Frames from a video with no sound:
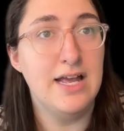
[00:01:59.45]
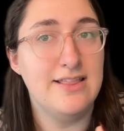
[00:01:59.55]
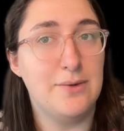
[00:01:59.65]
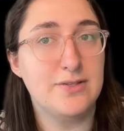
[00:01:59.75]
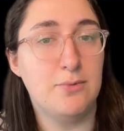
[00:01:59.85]

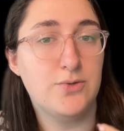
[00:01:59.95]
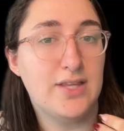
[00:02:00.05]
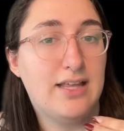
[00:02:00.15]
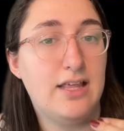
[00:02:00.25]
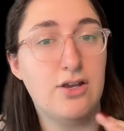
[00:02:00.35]
that was most
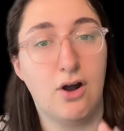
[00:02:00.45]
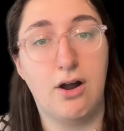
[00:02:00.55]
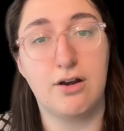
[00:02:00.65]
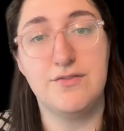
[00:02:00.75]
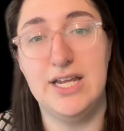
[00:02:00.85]
likely
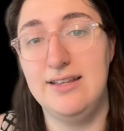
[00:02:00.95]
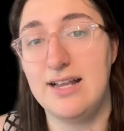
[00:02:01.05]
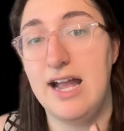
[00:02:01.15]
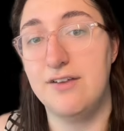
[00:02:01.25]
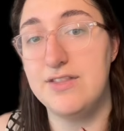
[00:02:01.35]
carved in
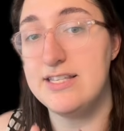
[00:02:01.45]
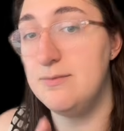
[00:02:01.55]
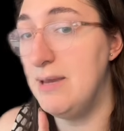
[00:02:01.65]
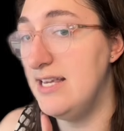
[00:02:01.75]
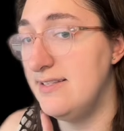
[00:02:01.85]
kind of the
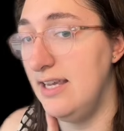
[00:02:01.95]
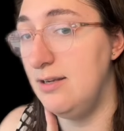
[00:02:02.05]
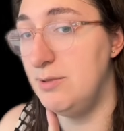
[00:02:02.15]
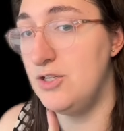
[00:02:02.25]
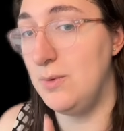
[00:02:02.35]
space in
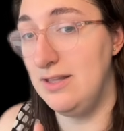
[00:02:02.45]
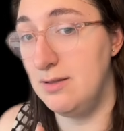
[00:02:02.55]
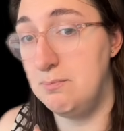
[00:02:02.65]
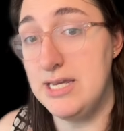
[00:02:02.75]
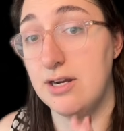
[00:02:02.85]
between the
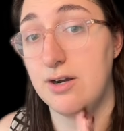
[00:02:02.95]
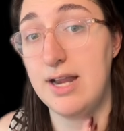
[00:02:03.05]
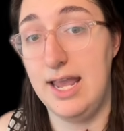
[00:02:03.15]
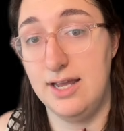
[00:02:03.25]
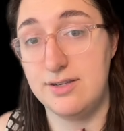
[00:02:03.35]
beard
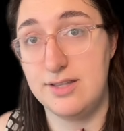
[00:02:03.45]
and the